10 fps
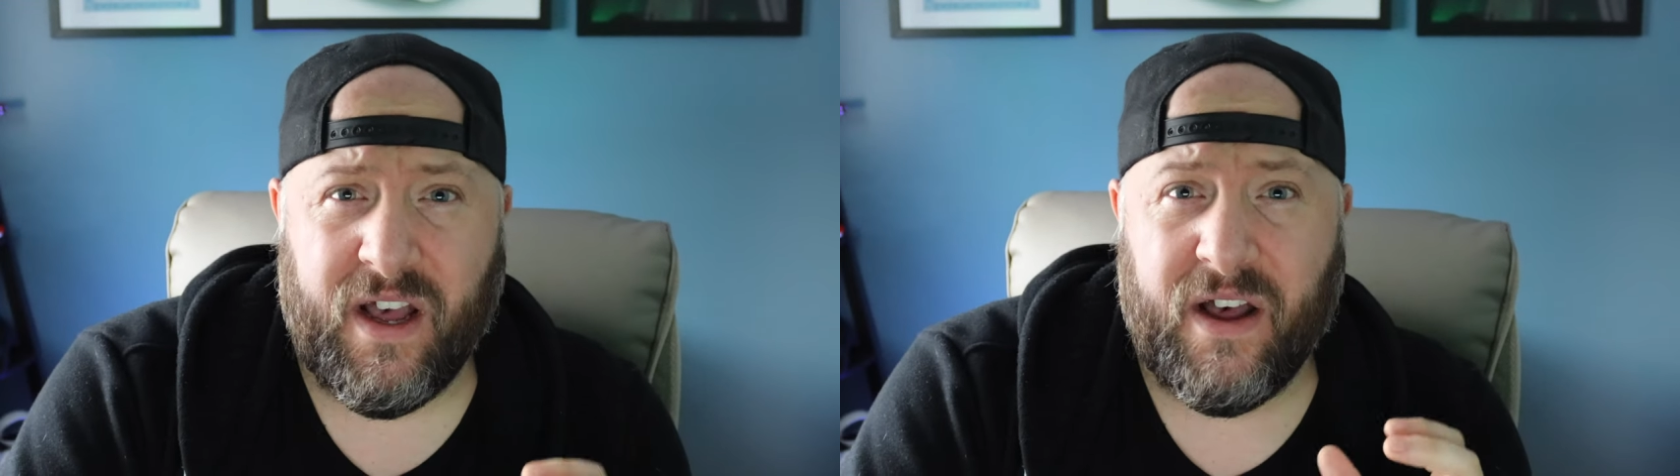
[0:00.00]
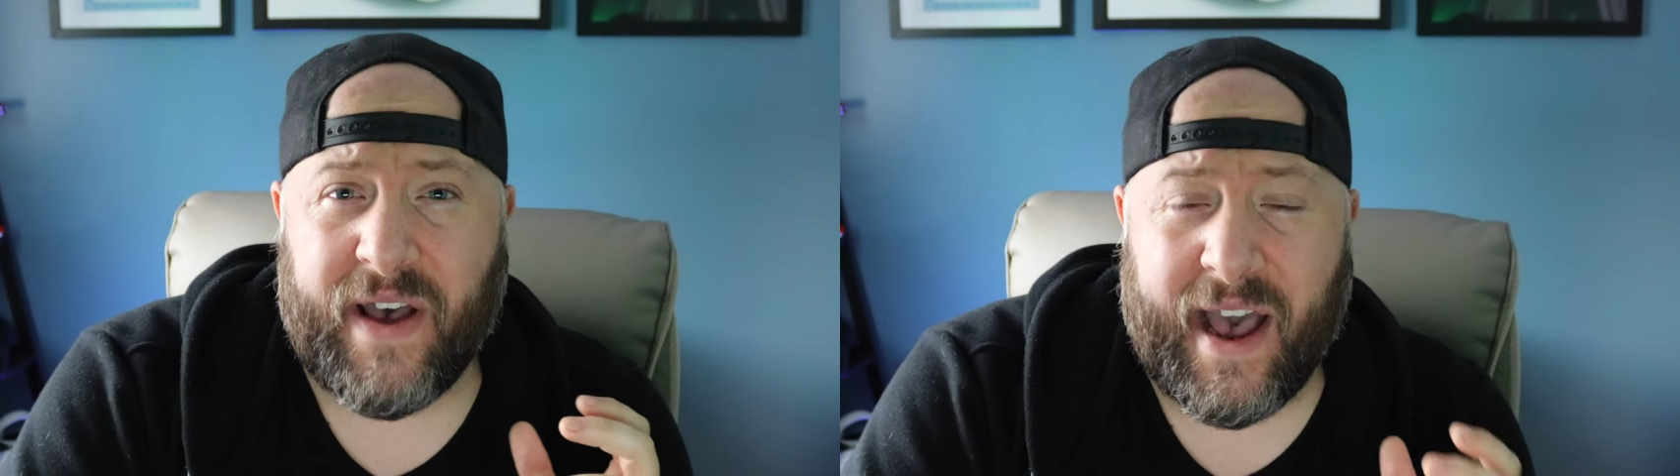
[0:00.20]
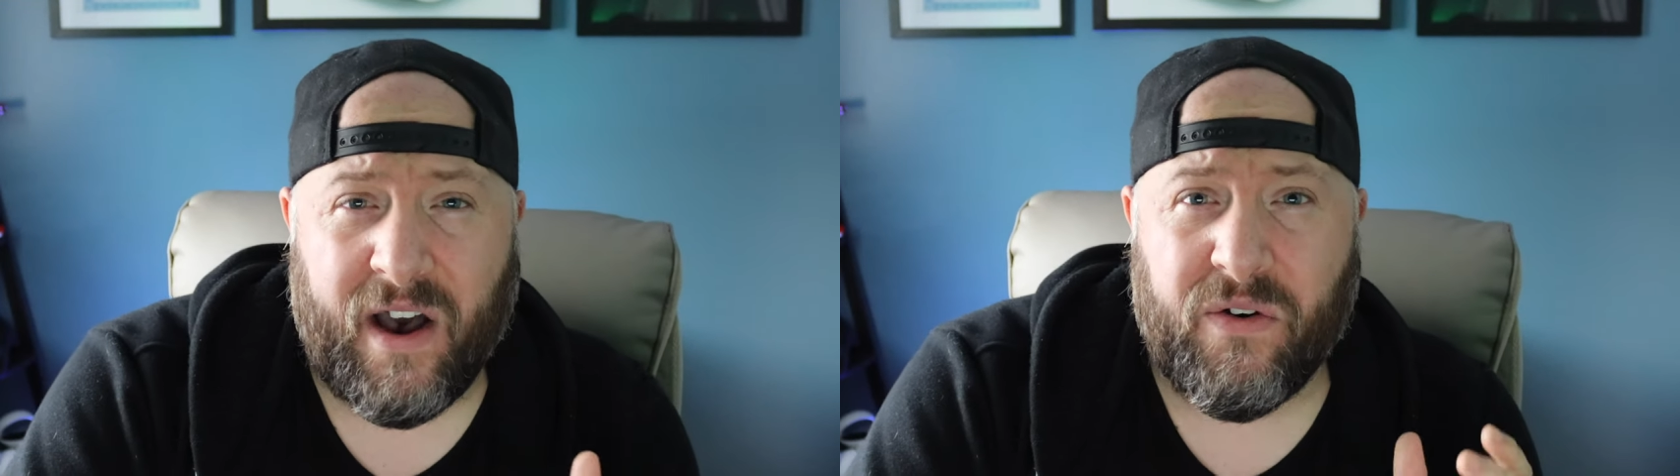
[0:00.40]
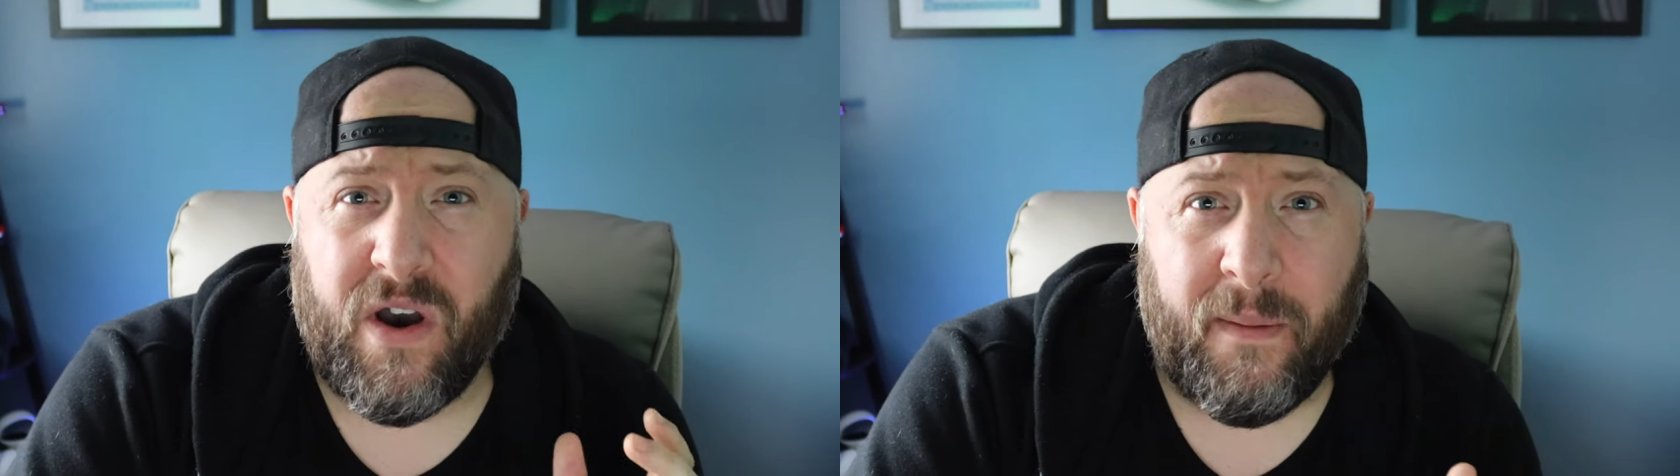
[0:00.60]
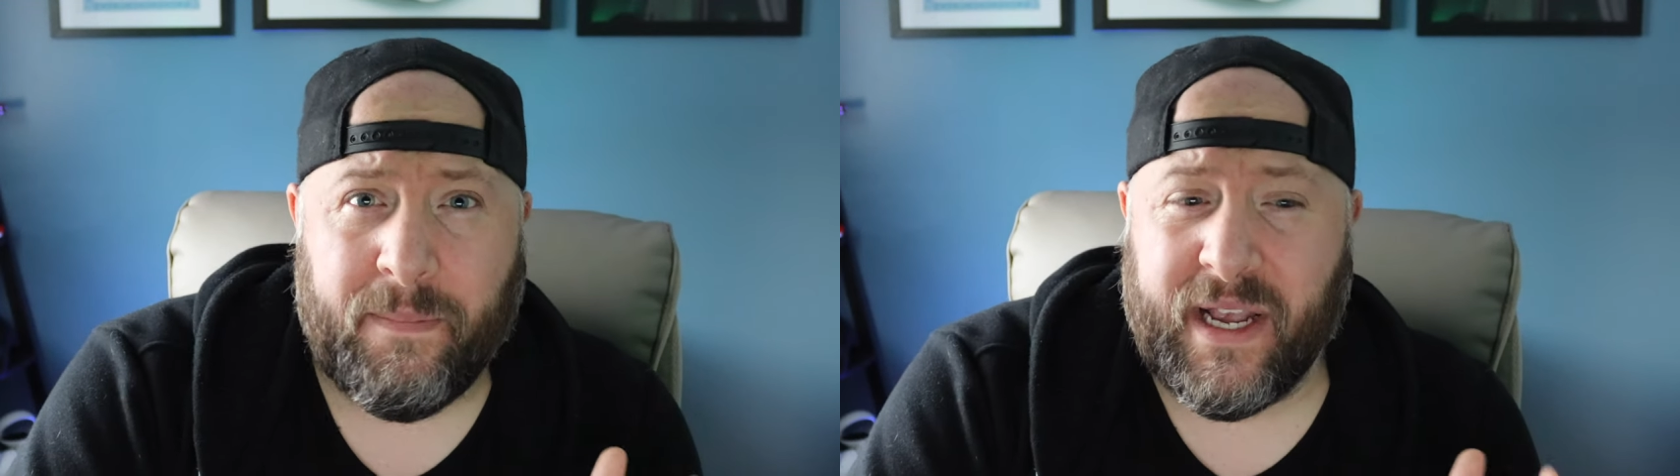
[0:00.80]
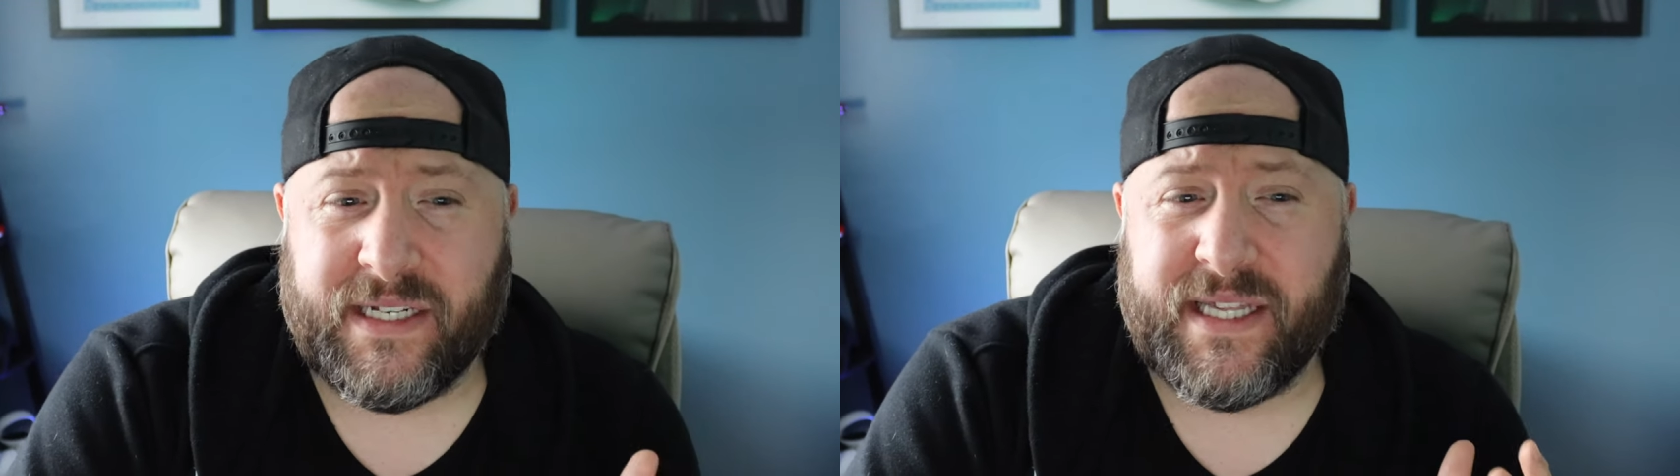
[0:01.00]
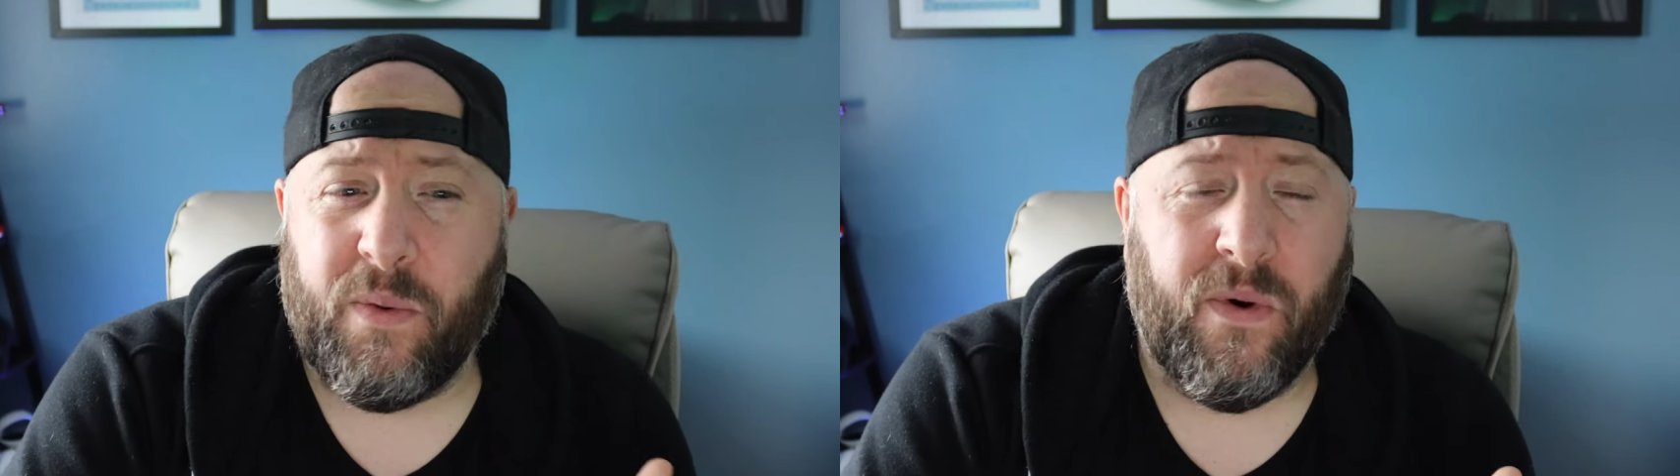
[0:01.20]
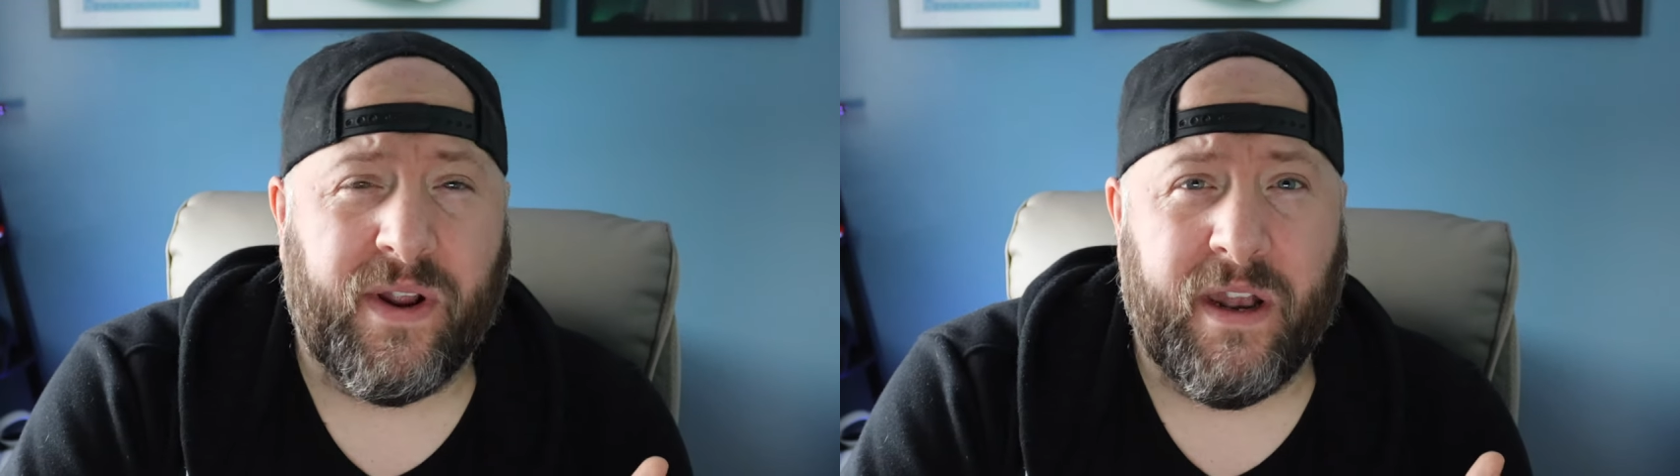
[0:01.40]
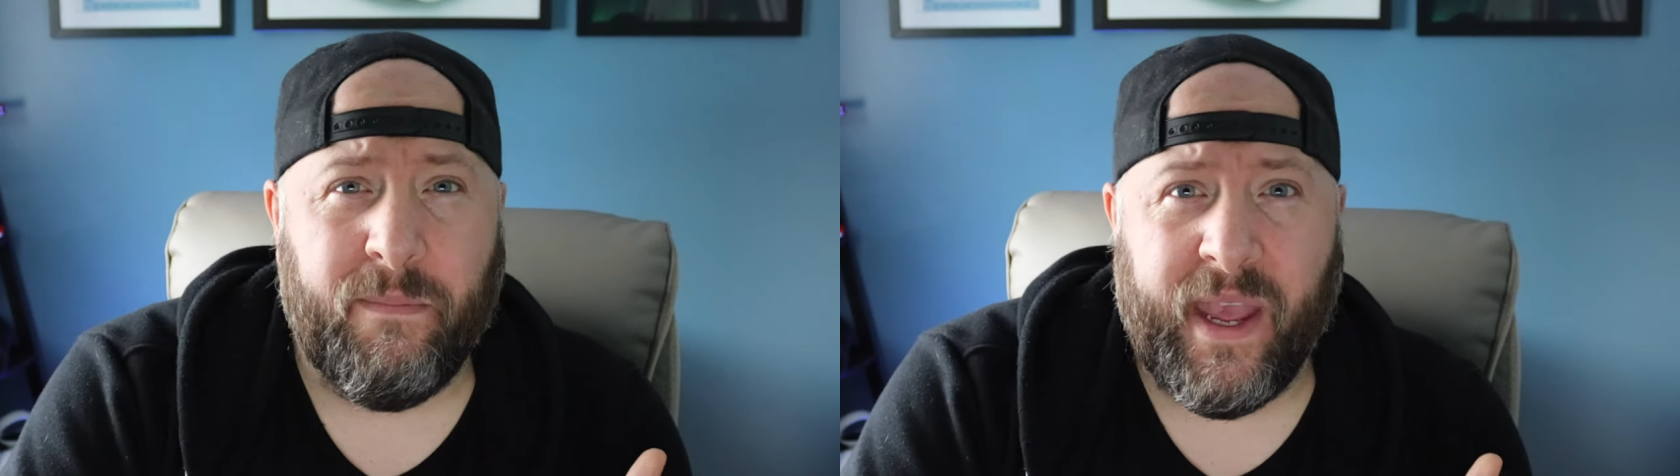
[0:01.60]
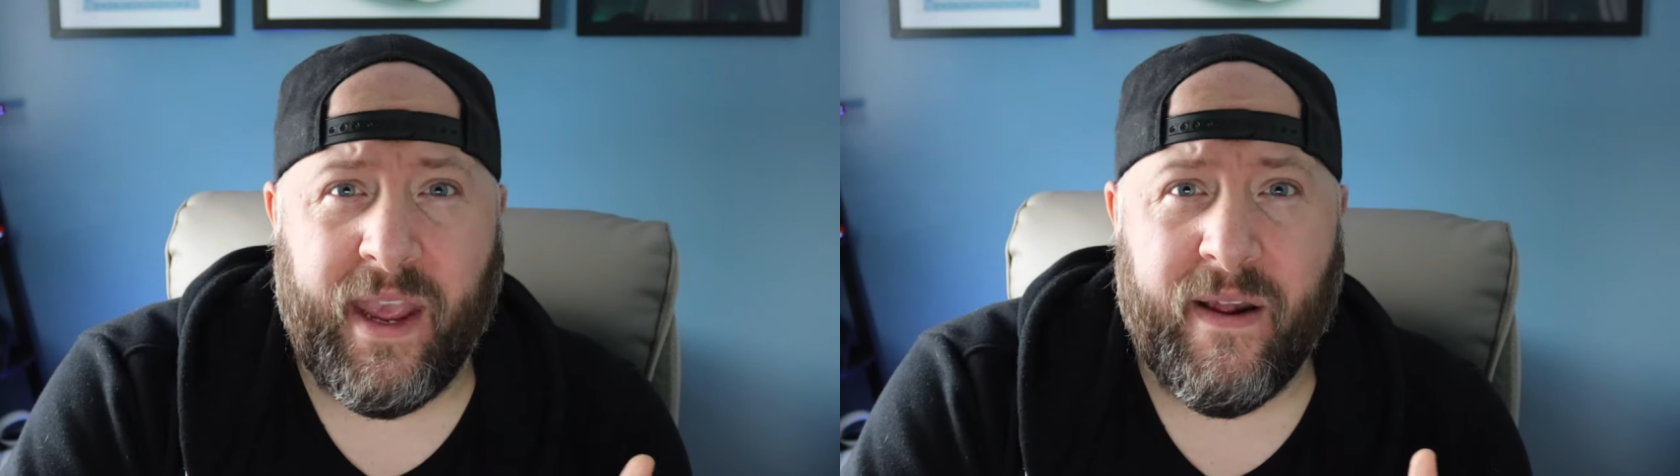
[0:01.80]
of how complex that word can
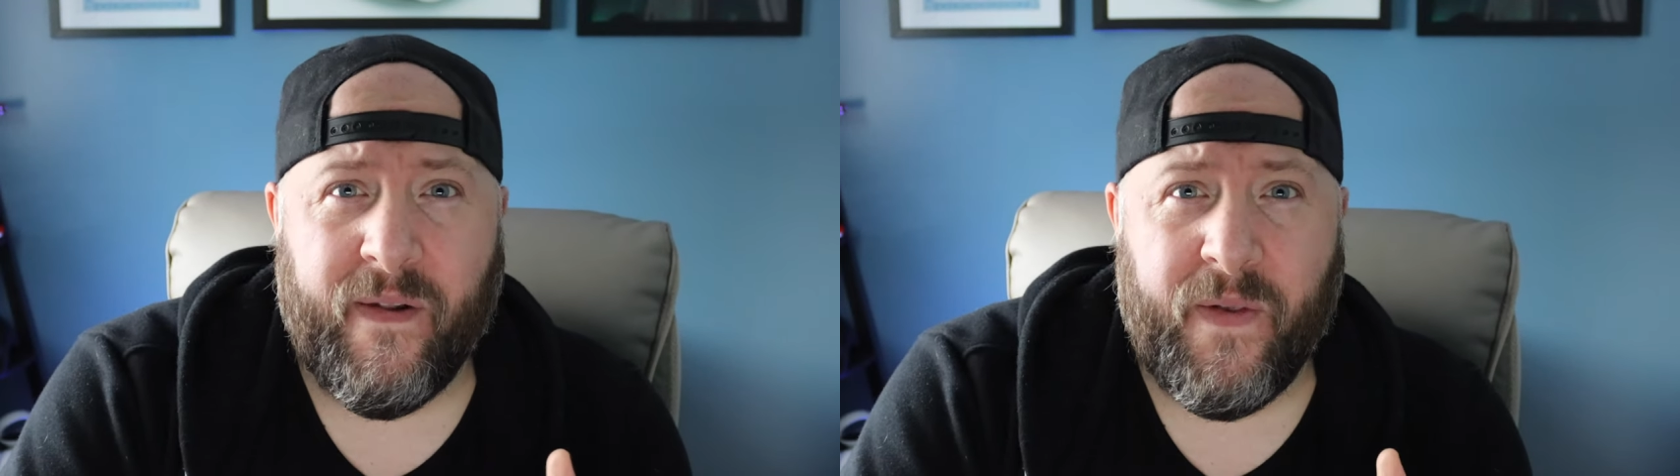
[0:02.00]
be.